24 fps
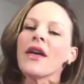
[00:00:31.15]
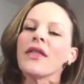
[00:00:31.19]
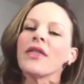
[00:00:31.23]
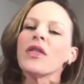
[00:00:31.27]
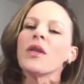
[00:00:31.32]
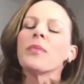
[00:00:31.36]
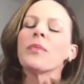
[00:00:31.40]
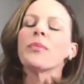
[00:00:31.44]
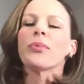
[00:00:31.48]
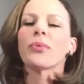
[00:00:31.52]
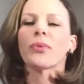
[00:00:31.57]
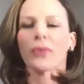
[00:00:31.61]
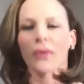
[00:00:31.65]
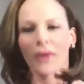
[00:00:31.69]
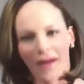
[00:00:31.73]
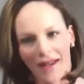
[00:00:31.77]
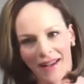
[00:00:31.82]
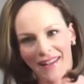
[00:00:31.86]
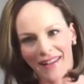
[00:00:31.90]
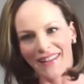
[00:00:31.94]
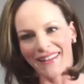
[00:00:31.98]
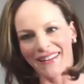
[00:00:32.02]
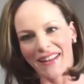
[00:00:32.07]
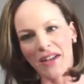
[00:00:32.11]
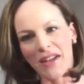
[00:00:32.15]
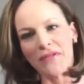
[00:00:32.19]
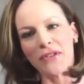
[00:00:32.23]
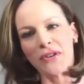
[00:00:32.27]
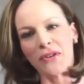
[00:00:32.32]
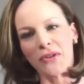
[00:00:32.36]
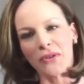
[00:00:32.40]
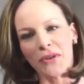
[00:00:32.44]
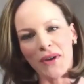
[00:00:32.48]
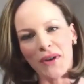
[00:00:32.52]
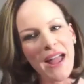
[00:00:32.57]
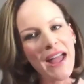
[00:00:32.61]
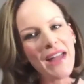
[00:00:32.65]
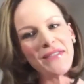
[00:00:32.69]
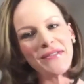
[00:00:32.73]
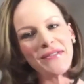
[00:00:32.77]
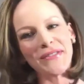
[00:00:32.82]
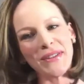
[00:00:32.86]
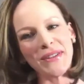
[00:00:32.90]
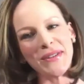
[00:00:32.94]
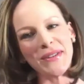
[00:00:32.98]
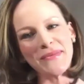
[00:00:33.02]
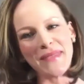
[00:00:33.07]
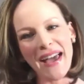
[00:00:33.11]
the pride of
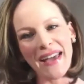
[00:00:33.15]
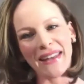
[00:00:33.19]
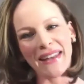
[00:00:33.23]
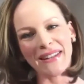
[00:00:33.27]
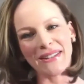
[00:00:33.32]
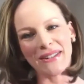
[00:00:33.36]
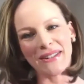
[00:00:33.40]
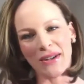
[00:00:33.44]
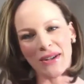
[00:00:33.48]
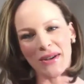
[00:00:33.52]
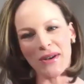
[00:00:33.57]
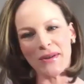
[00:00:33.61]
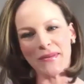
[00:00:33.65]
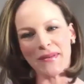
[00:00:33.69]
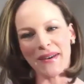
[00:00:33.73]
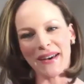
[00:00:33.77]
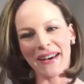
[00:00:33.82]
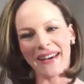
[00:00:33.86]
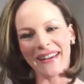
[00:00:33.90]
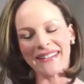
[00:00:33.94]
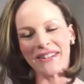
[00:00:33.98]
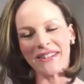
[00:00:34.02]
Grandview, Manitoba,